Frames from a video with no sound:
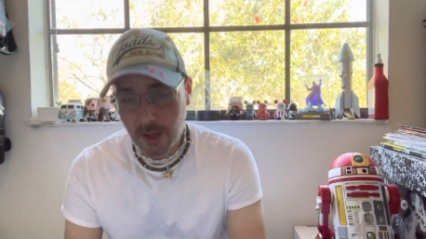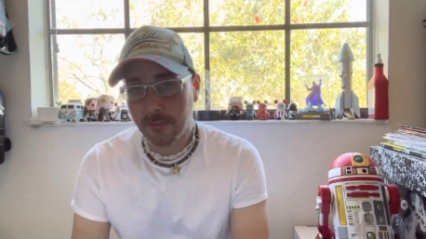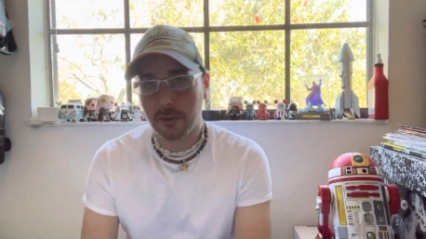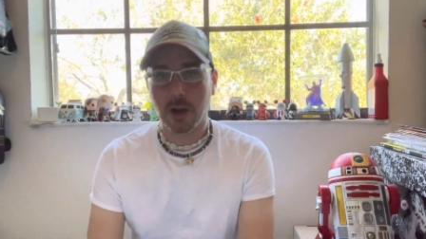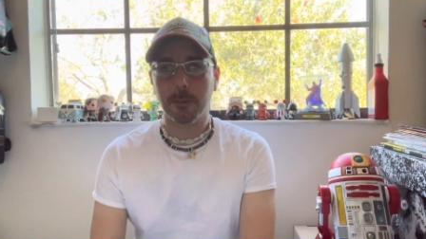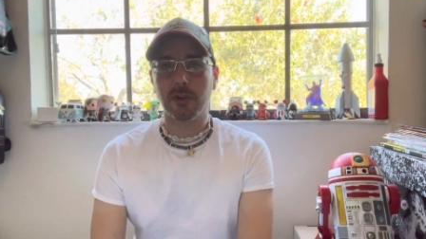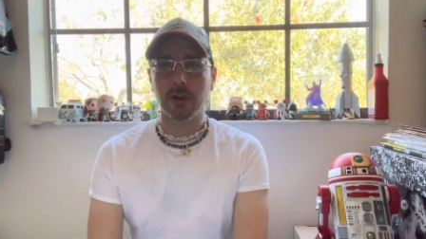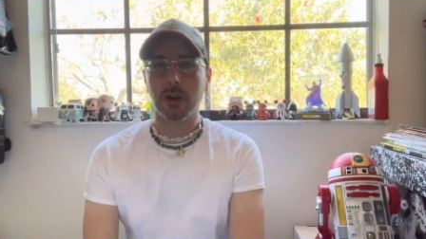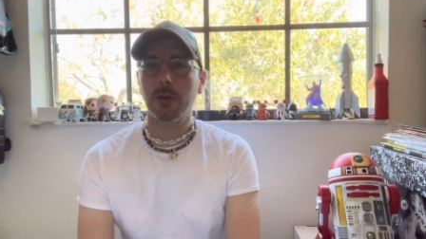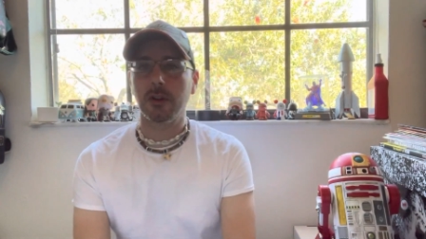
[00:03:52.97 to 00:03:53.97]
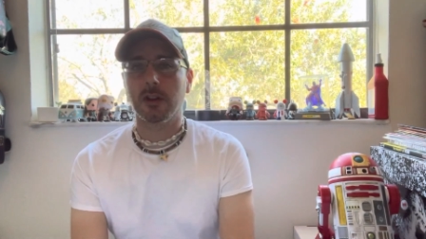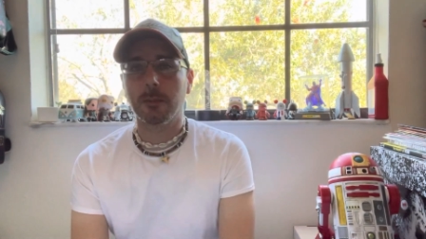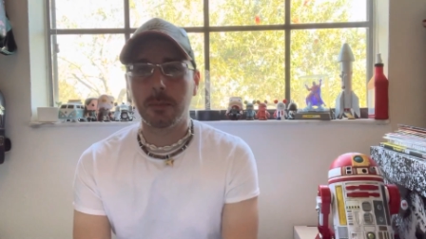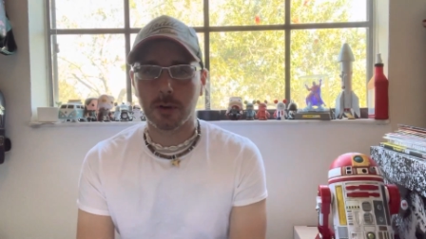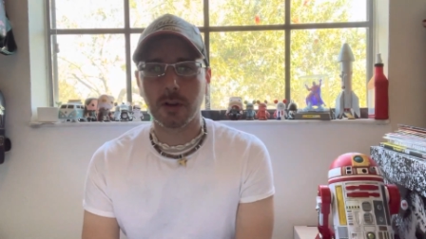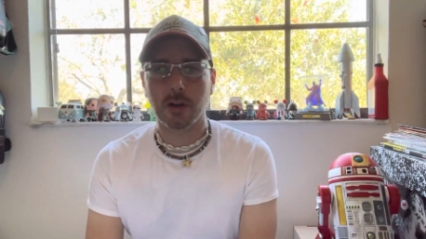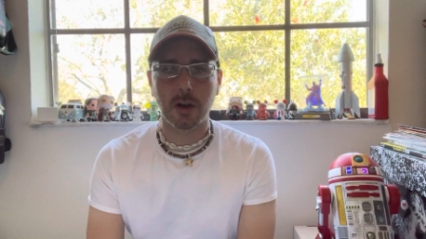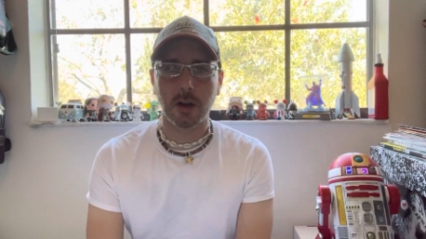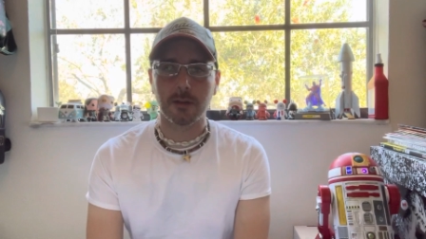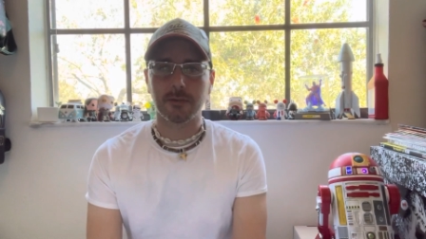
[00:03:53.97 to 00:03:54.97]
have come to know it, the Book
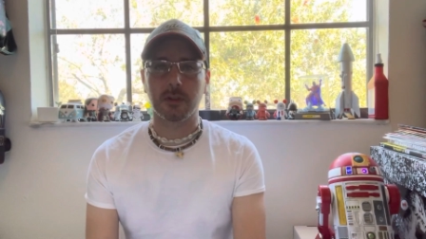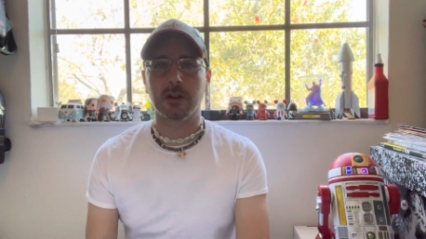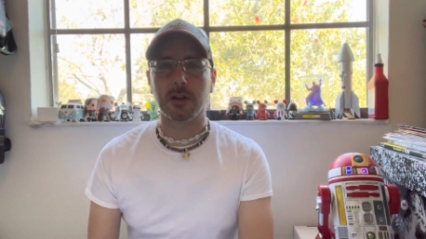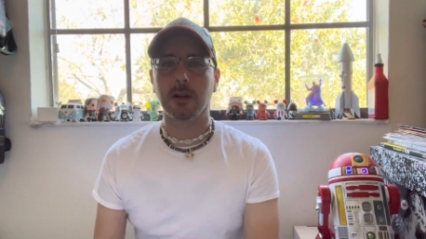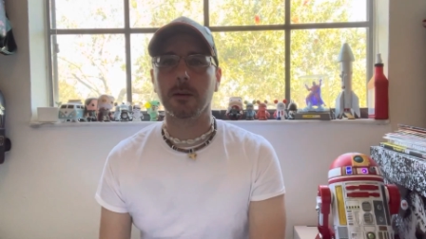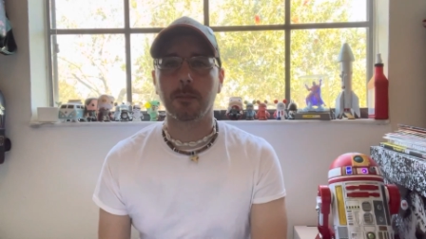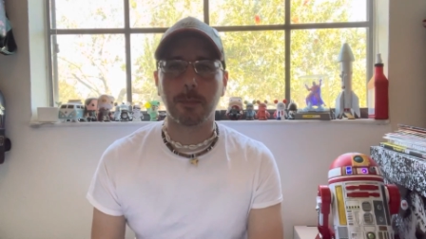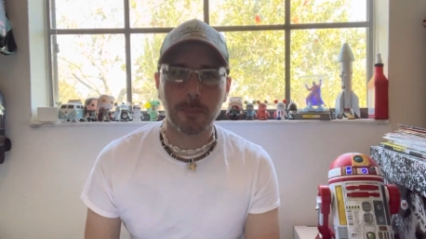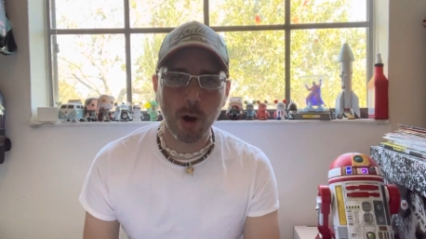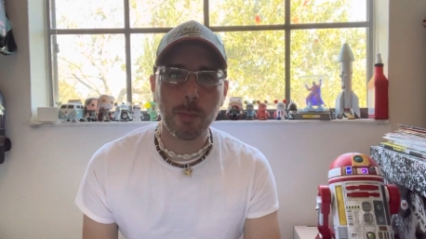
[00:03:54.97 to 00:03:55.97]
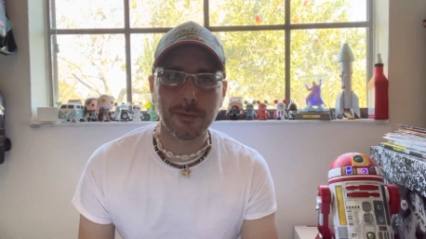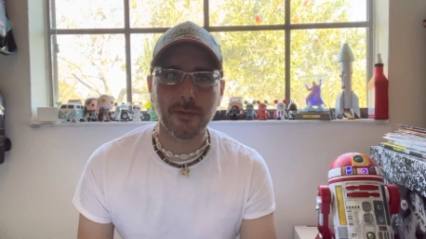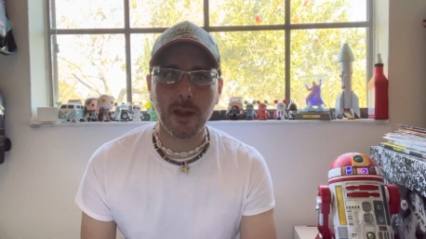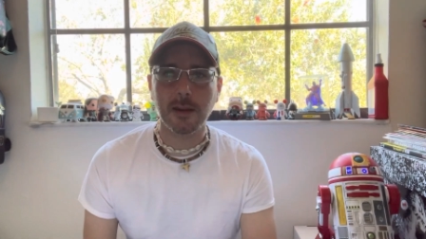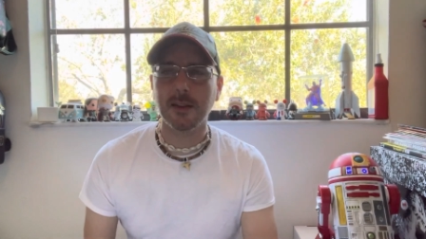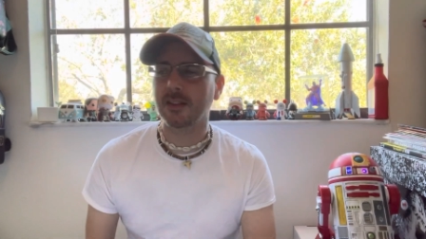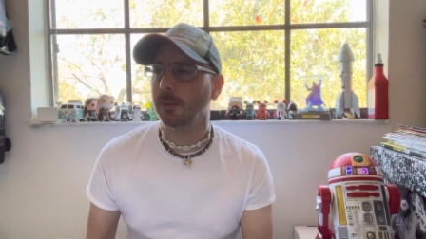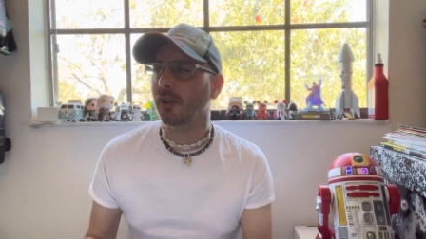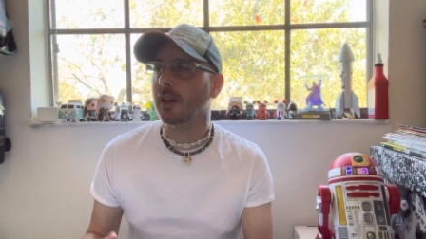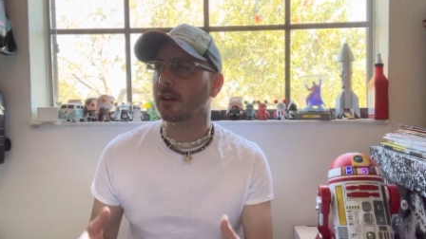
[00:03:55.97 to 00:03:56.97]
of Boba Fett. It
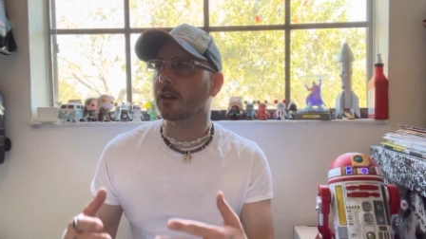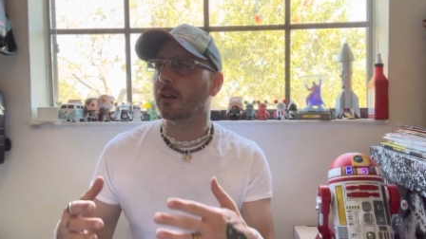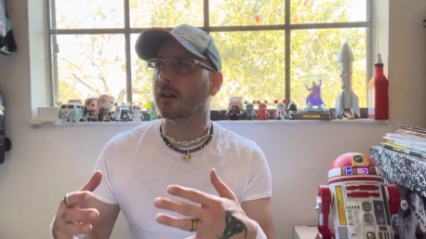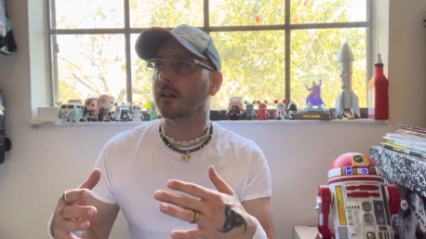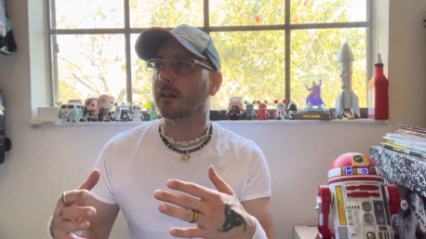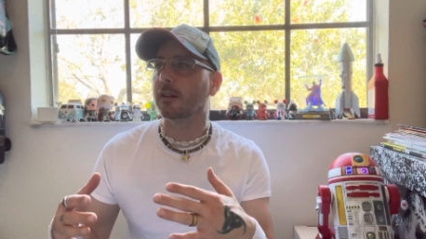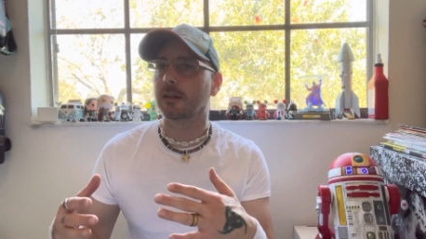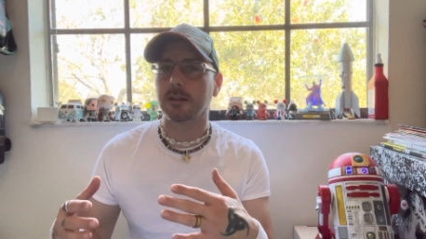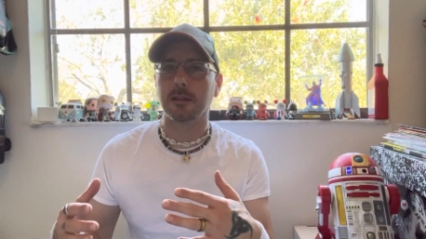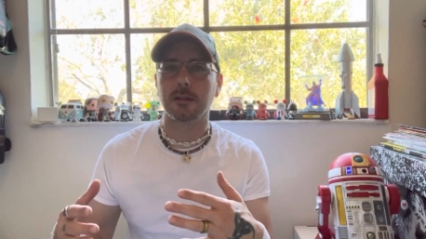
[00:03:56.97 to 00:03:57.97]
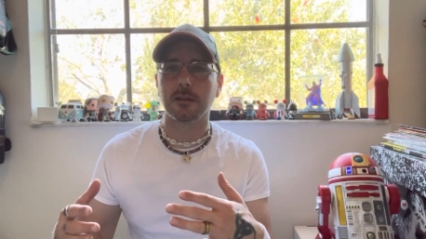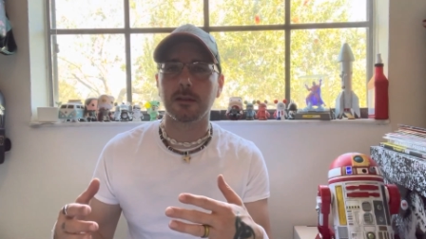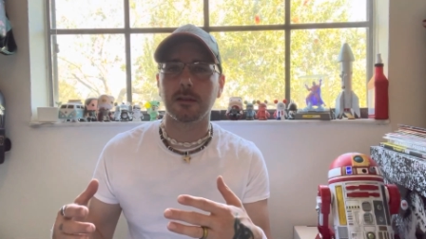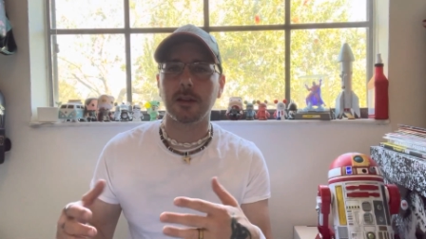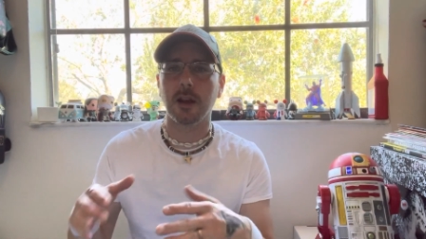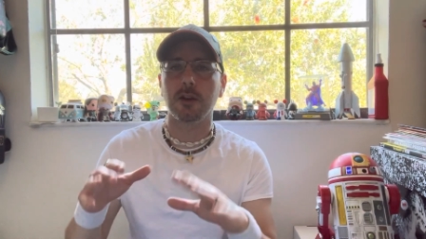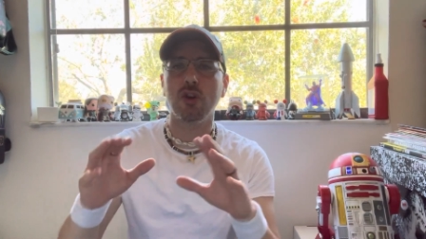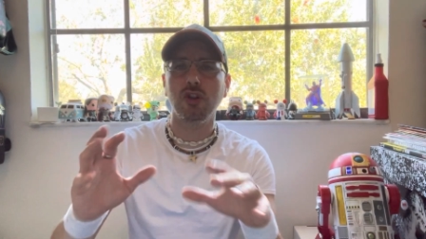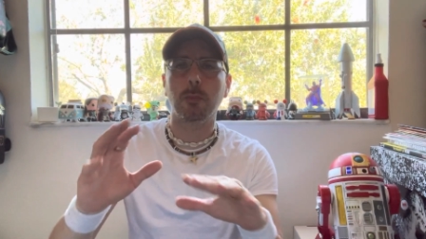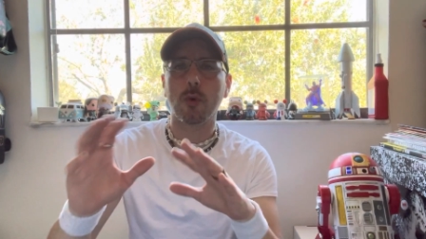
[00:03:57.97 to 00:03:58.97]
seems like, yeah,
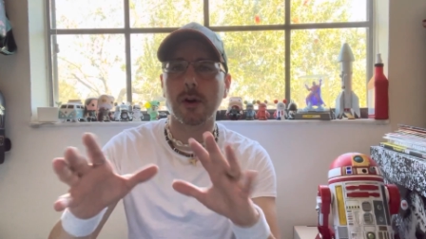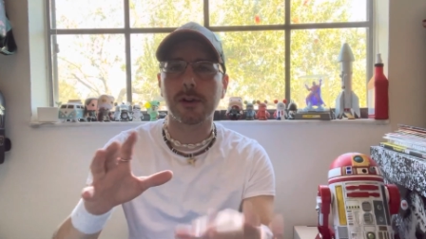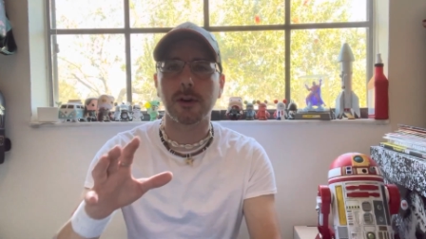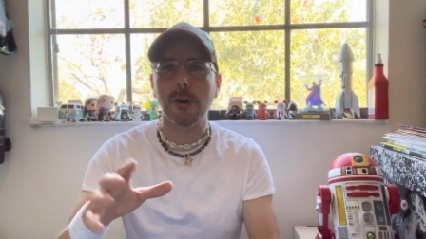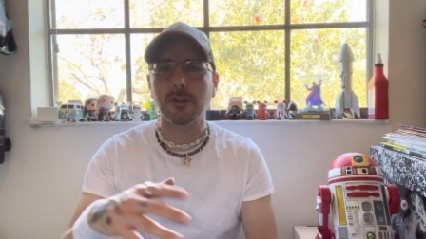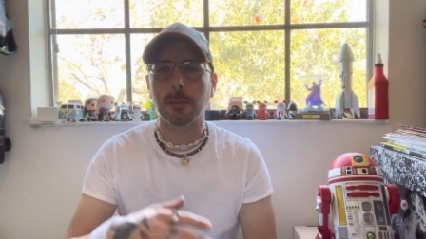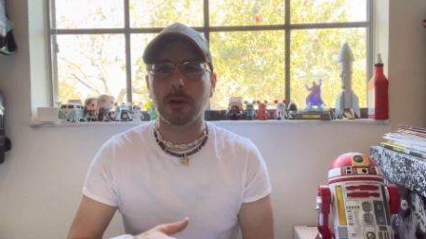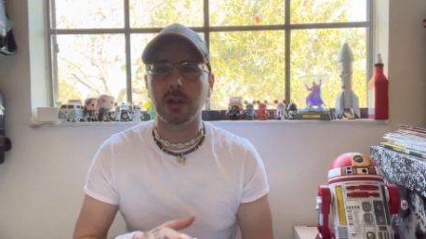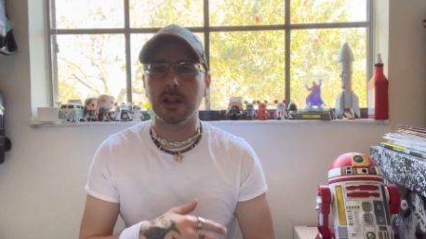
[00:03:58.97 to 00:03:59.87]
no spoilers, I'm not going to